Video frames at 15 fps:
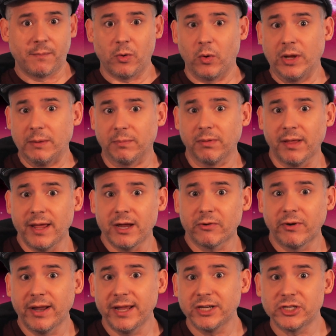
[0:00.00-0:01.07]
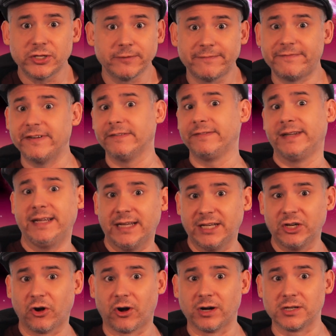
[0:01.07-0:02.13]
point blank range to 15
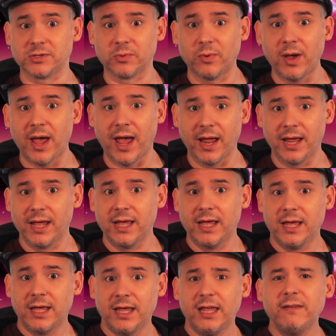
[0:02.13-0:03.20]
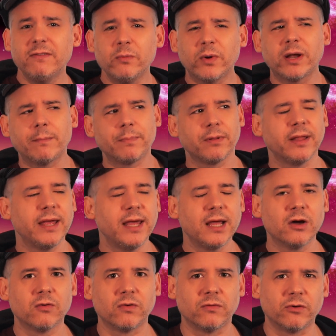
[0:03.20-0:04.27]
yards away. Even when I'm playing over